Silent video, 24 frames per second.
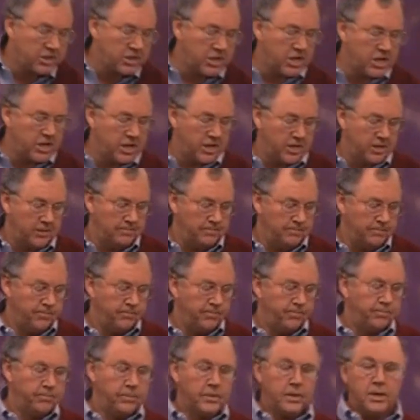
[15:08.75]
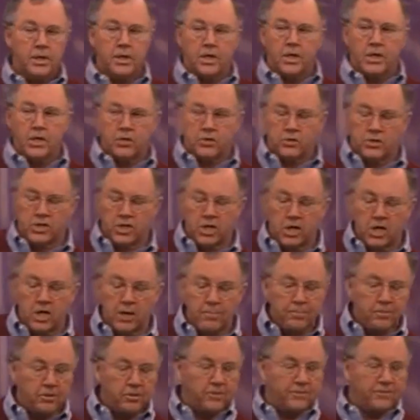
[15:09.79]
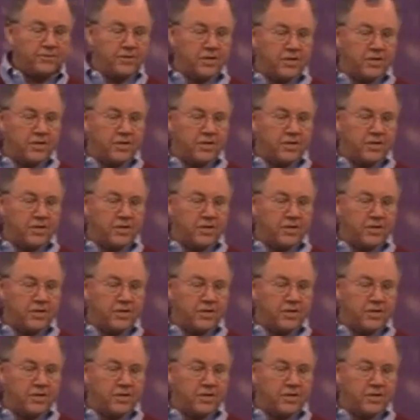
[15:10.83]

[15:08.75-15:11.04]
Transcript: study. There's a couple of